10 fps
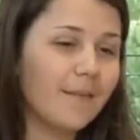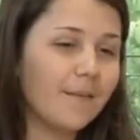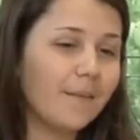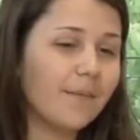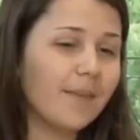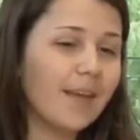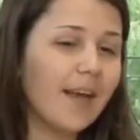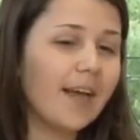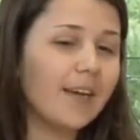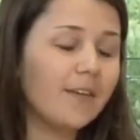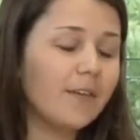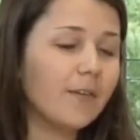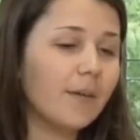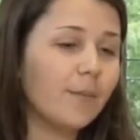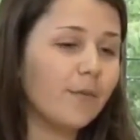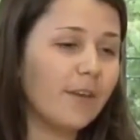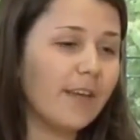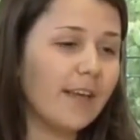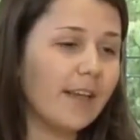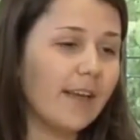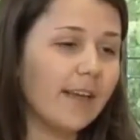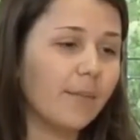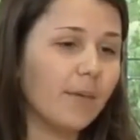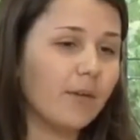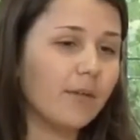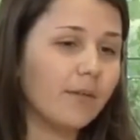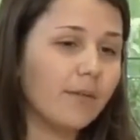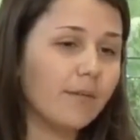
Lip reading: I don't know, I'm thinking like about